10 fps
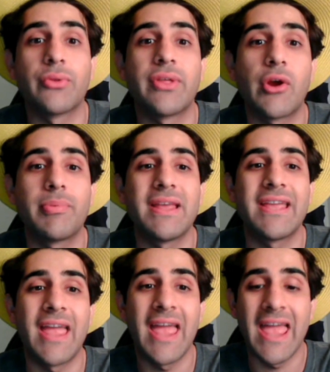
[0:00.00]
They are
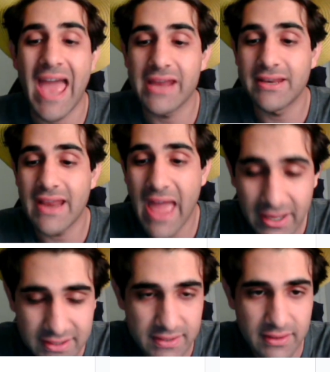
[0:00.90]
playing at an
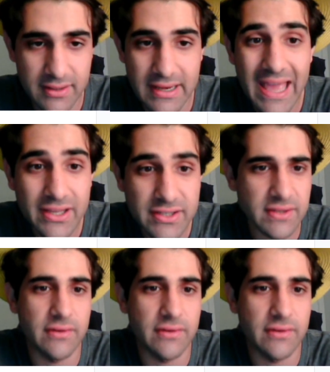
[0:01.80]
excellent